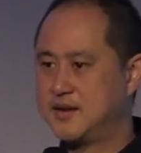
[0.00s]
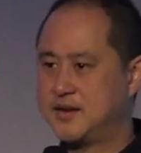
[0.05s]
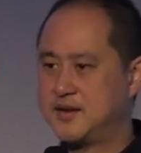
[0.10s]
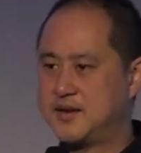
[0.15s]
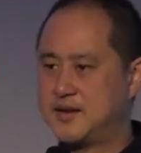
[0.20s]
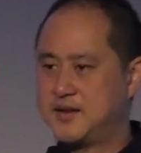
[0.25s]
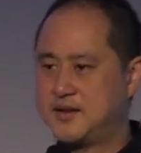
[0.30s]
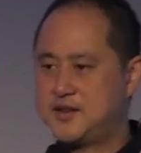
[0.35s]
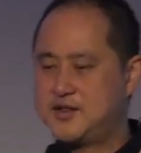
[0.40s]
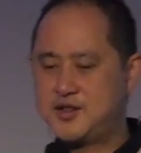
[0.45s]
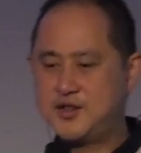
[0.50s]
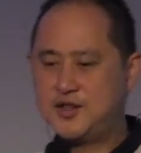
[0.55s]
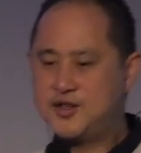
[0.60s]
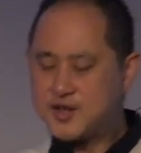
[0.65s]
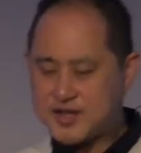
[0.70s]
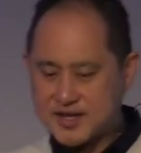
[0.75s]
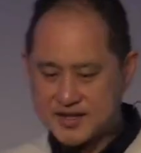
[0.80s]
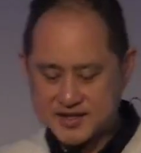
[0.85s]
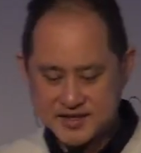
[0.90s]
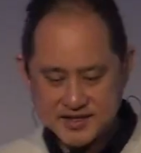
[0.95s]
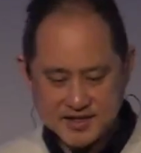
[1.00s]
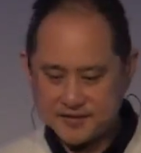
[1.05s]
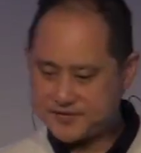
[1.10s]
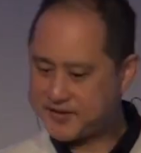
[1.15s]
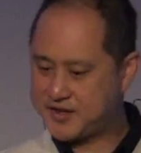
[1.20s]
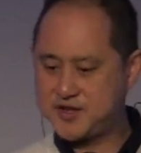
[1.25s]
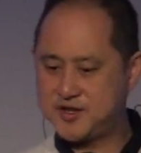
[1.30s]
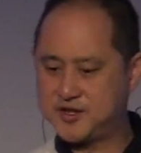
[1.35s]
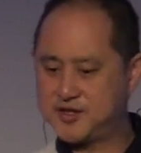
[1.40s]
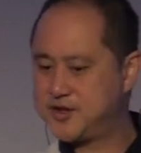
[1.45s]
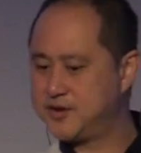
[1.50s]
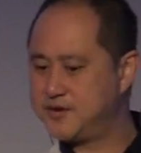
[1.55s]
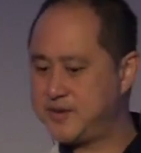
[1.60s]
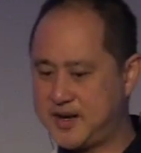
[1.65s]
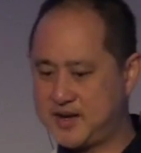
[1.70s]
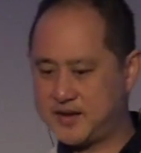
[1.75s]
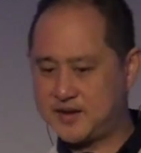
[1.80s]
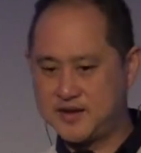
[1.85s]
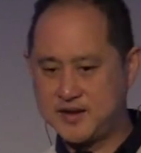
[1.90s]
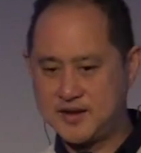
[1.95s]
You look at the stuff that you're
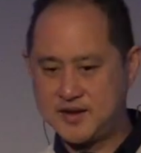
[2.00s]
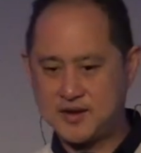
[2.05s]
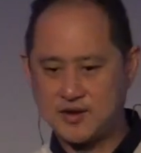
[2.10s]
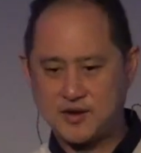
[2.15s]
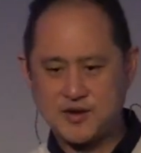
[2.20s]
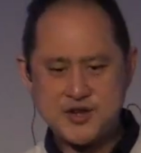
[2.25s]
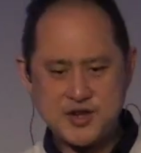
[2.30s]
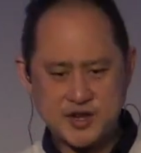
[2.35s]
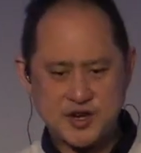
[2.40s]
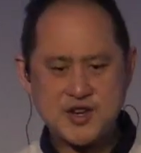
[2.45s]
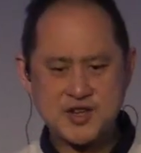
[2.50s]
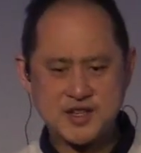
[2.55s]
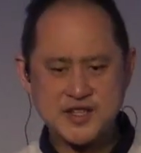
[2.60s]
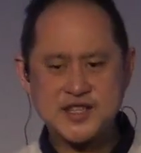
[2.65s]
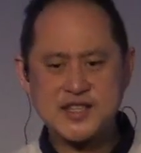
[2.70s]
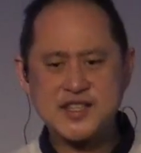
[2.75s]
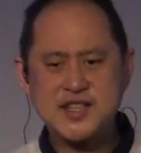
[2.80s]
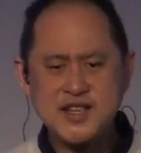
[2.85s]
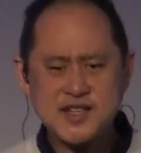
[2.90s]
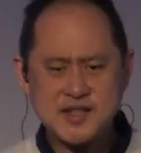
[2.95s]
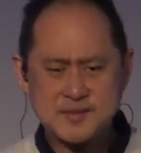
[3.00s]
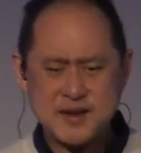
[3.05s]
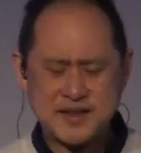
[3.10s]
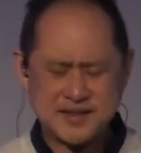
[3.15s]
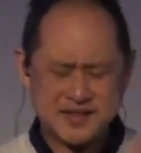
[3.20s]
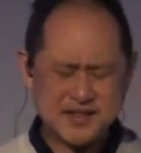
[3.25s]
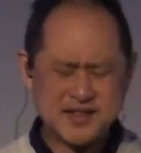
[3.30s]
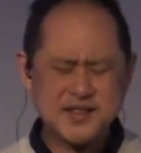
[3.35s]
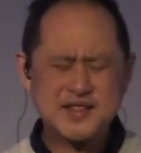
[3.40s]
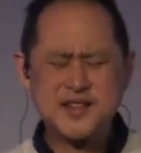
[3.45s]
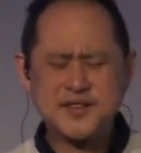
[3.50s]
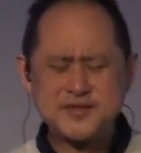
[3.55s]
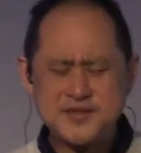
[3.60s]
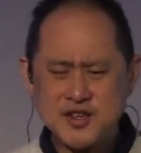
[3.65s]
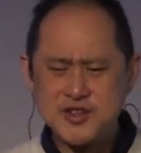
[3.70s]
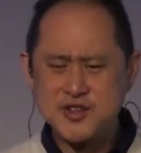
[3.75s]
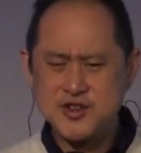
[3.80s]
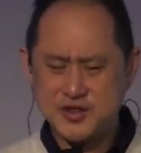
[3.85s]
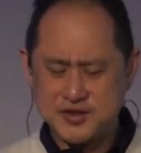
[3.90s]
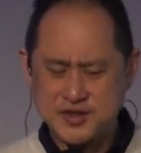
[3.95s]
doing, or you're concerned about the stuff that
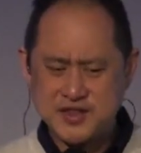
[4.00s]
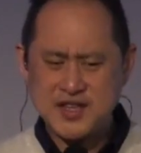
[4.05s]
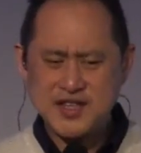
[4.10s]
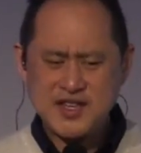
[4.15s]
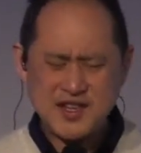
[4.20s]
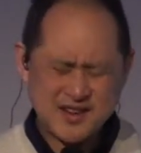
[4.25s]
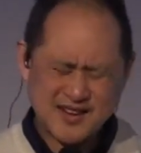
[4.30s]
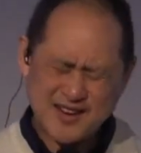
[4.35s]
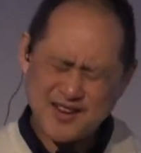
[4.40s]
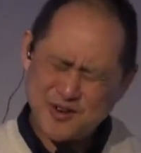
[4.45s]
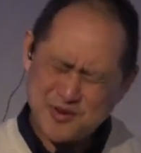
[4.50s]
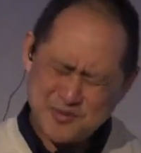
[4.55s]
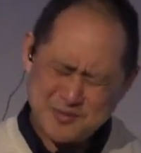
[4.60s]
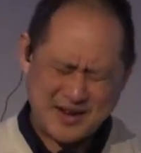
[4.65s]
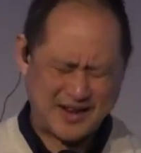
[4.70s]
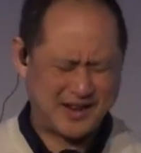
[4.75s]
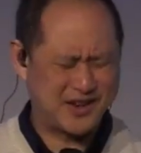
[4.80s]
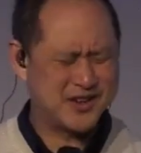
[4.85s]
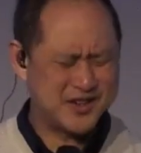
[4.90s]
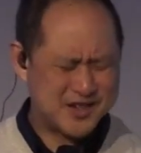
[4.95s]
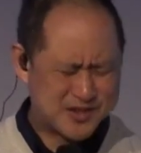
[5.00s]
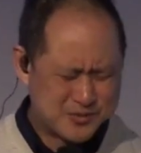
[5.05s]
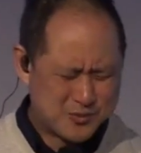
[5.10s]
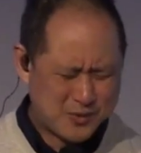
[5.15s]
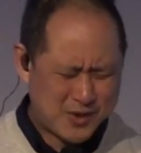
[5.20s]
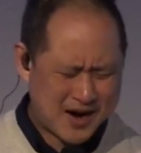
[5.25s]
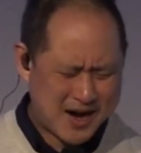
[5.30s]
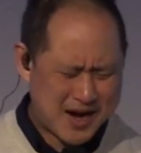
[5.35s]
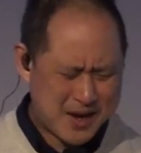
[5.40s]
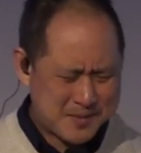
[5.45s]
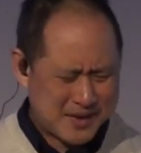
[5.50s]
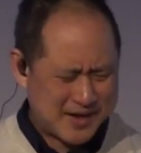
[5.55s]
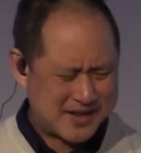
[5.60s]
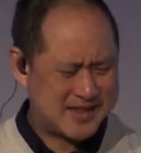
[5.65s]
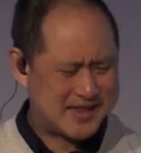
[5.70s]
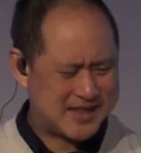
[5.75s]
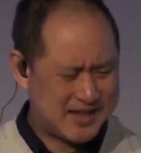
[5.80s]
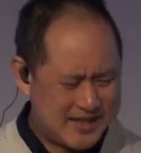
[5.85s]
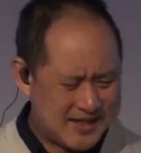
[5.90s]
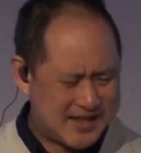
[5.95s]
you're thinking, and, oh my goodness, why am I
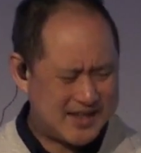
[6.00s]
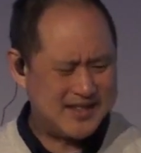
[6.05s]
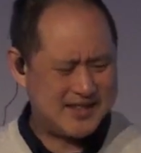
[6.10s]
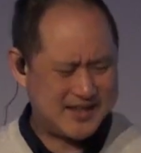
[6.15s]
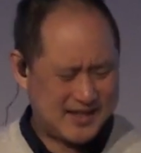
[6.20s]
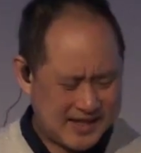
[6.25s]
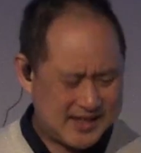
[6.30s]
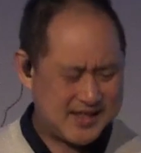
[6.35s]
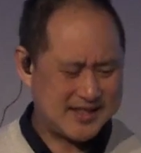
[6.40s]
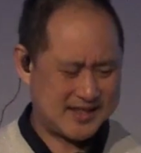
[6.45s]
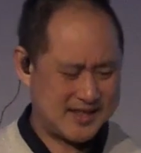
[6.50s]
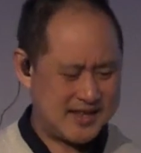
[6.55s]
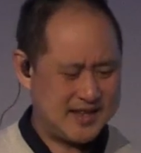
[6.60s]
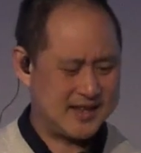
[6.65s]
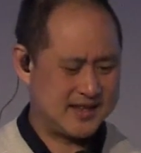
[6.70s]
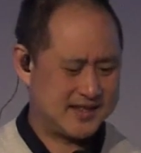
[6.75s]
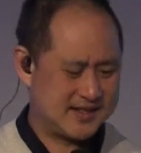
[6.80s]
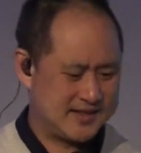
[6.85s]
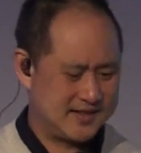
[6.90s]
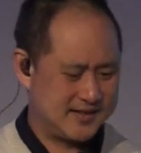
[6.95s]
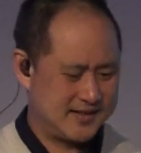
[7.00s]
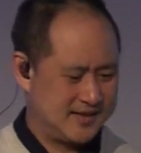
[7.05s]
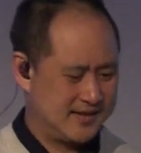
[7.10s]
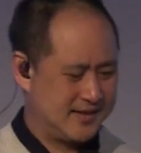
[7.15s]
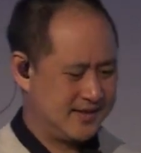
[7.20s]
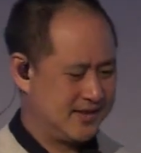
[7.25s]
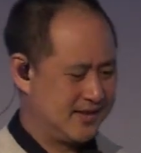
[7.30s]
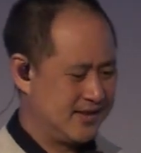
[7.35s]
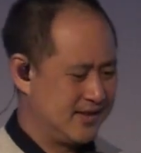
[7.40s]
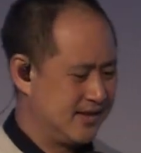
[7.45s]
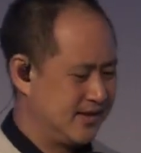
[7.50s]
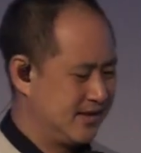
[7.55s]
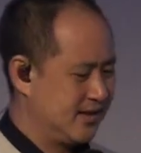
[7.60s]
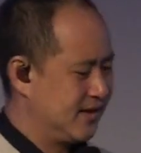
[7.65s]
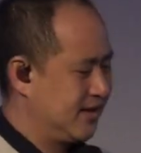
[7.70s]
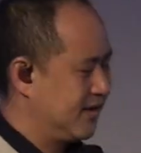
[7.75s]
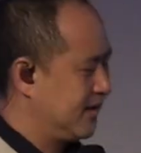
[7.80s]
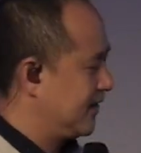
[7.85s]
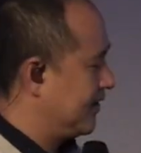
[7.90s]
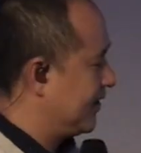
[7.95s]
thinking these things?
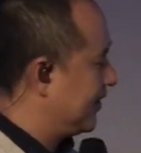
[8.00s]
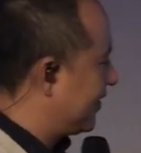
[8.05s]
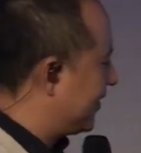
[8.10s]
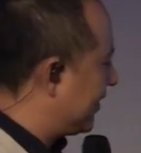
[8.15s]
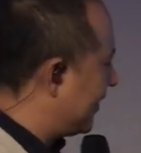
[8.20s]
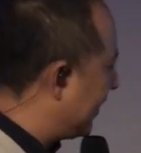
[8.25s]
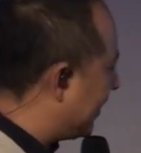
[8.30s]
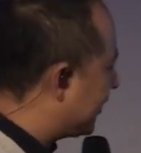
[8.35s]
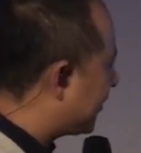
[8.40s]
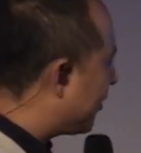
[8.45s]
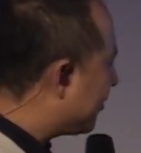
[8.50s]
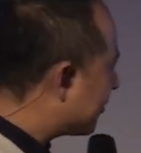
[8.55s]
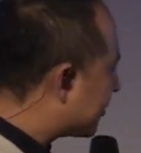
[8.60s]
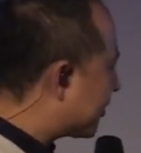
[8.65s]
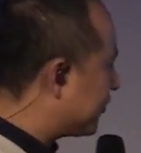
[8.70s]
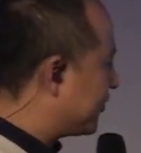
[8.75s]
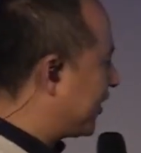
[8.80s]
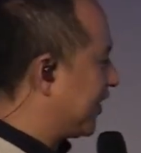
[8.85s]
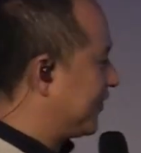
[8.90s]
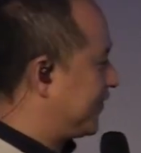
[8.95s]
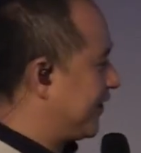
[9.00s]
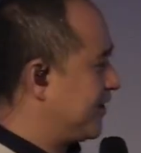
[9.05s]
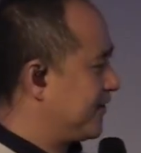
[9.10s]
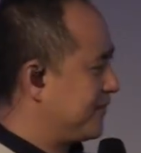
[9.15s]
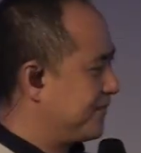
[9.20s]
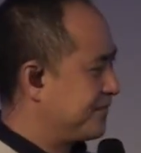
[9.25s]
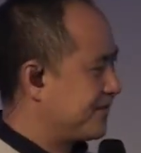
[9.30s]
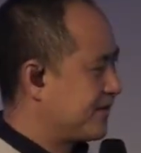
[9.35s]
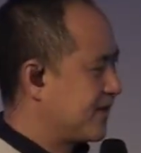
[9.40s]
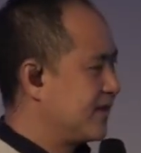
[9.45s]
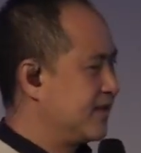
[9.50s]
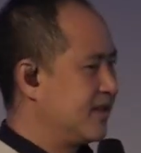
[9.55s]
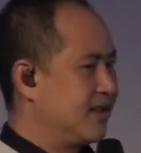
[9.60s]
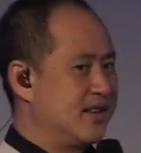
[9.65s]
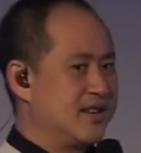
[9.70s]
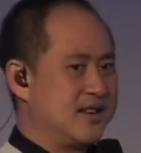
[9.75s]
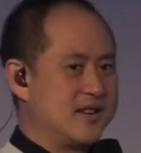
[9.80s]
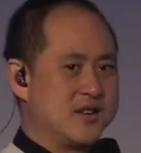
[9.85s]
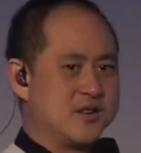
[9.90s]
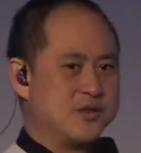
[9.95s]
It's also relevant
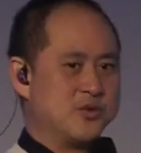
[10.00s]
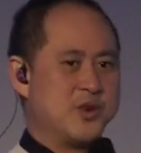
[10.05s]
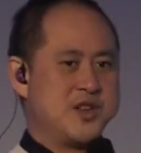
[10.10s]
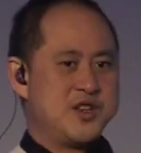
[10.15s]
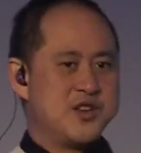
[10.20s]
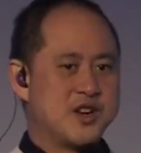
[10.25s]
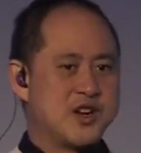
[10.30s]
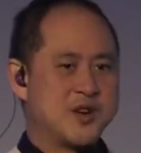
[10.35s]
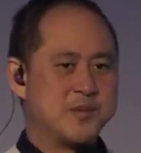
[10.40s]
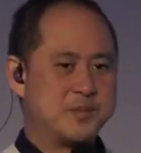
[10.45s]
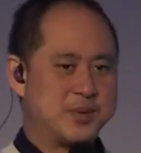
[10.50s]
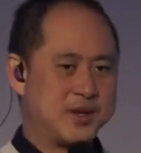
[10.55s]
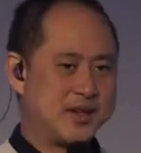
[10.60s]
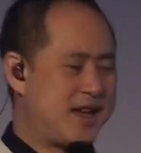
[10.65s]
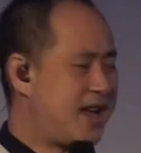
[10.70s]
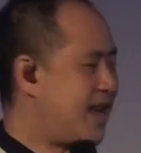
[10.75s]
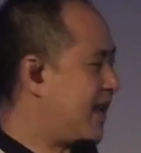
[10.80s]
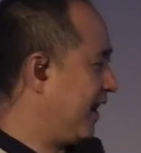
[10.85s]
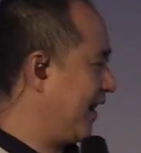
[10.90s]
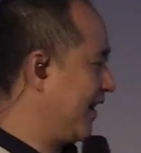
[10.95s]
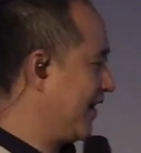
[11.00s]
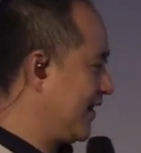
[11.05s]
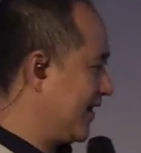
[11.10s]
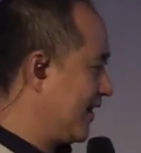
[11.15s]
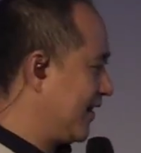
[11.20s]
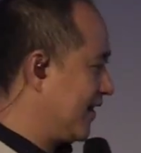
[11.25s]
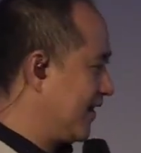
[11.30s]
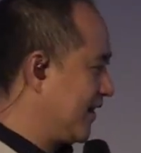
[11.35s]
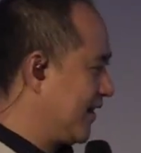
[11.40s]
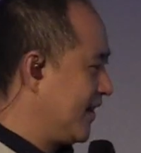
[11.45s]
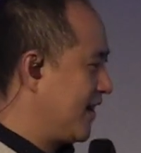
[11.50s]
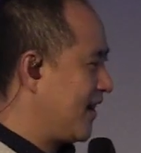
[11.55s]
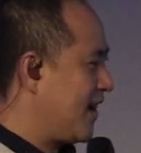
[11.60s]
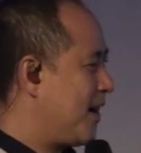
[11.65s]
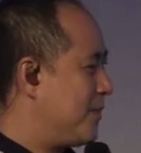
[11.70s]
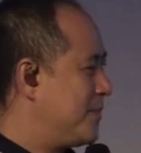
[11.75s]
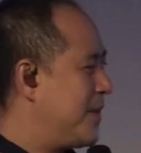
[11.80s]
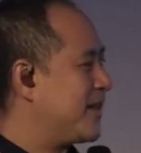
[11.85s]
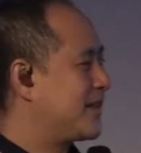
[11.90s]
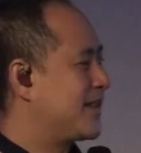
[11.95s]
when you complain
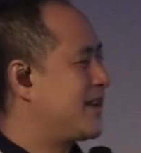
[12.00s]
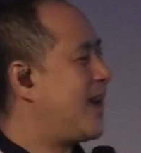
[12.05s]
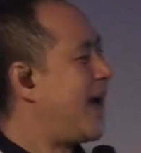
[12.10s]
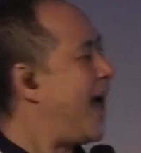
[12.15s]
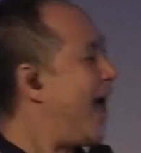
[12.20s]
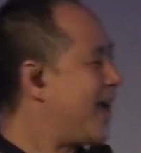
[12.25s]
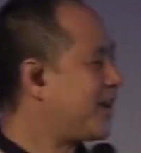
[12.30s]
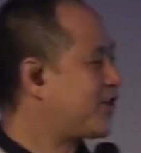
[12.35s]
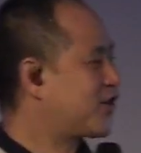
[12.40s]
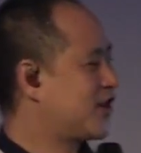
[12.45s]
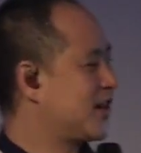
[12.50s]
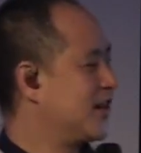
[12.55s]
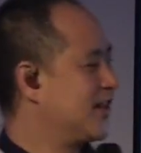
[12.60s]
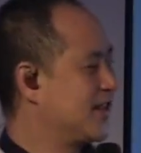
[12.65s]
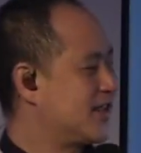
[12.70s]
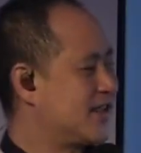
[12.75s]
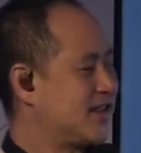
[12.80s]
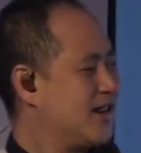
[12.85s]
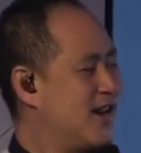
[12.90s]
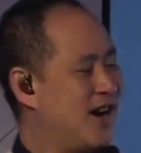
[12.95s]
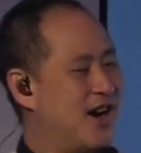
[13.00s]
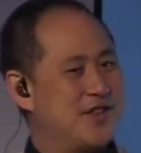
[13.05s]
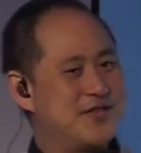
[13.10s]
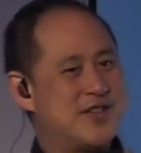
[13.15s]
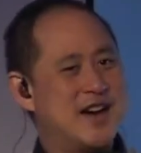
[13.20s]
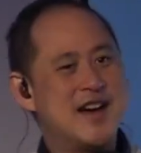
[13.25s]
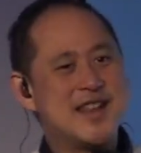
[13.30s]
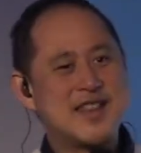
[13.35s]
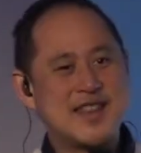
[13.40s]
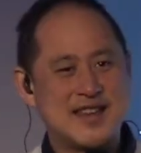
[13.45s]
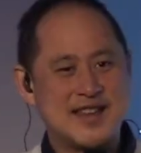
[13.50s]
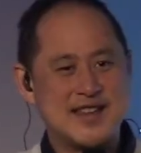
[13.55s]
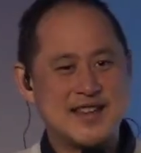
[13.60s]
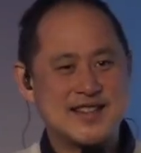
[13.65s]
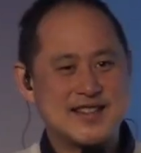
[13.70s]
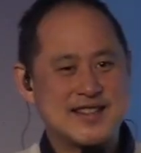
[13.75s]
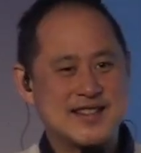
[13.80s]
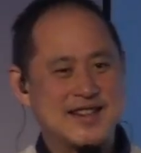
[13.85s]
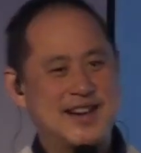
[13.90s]
about the actions of others.